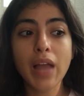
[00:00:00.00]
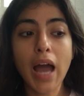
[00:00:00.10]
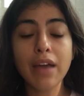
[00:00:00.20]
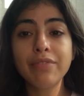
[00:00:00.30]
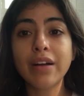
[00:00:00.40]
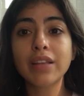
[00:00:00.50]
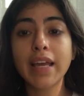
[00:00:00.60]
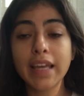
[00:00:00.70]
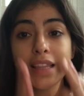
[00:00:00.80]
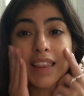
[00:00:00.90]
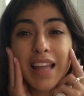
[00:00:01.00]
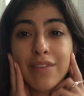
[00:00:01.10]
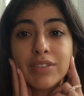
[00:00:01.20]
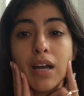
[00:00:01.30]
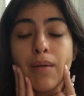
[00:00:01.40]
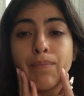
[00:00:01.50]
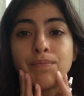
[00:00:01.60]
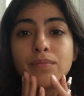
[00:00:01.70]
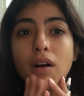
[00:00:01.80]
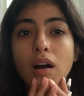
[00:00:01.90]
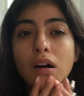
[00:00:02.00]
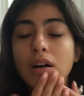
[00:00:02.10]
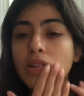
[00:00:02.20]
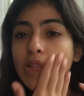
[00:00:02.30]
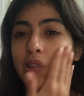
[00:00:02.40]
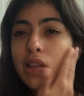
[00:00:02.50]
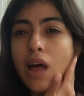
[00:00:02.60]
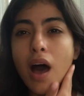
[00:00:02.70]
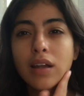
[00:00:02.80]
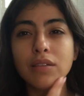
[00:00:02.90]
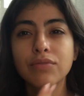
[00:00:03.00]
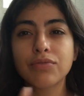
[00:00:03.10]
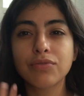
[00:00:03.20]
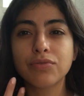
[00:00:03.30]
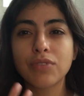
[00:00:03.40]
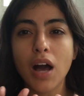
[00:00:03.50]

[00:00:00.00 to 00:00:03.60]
I felt like it left a lot of